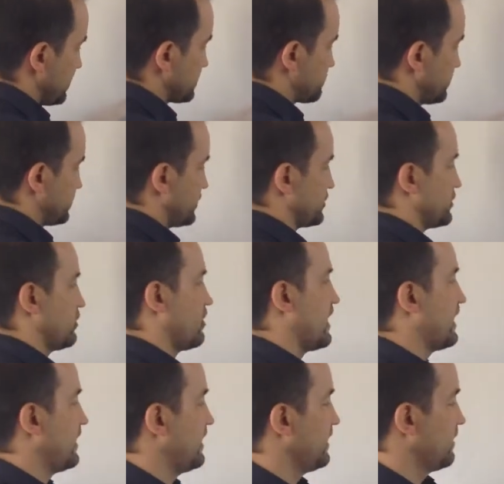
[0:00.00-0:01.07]
this position
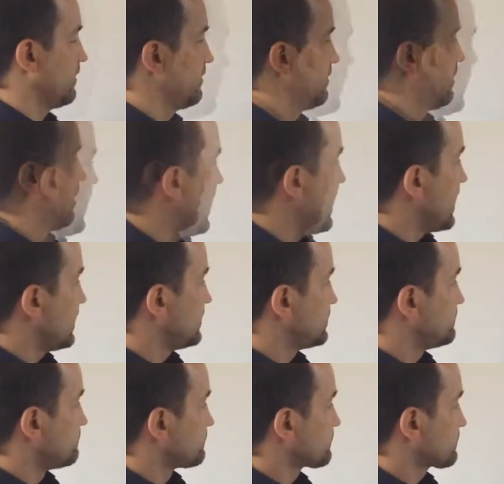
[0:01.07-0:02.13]
right here. And
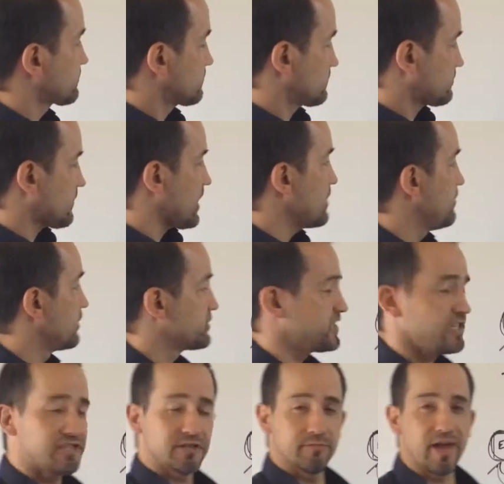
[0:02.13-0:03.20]
their
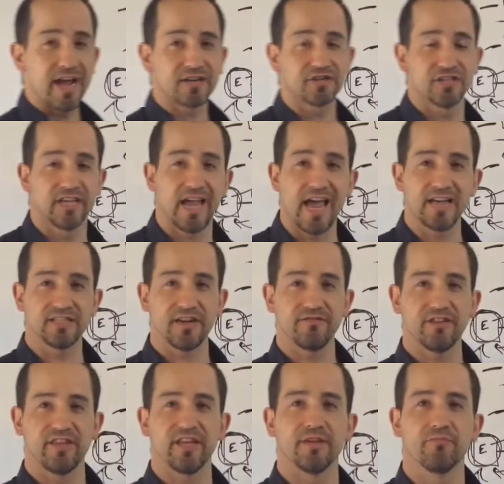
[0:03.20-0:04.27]
system actually has
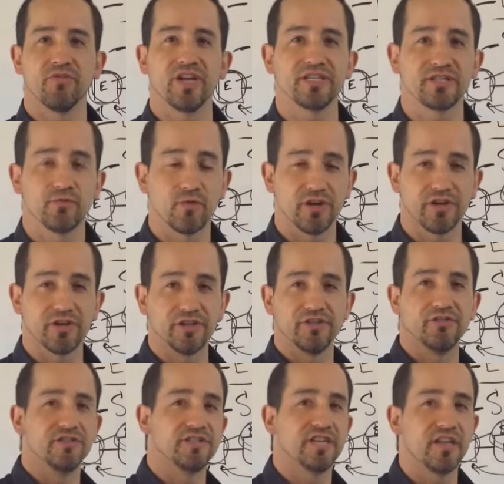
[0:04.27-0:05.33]
everything in place to where you can do
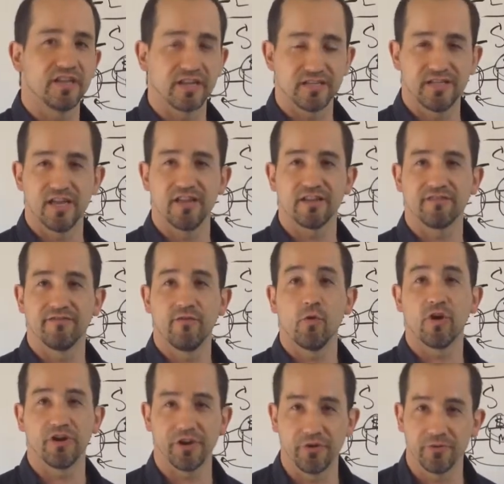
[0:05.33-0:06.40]
the selling and telling
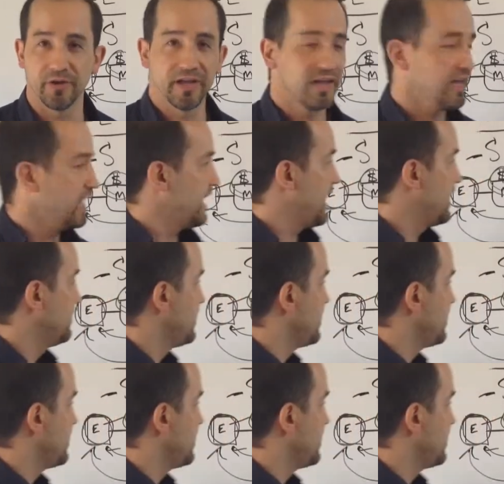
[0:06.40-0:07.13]
for you. And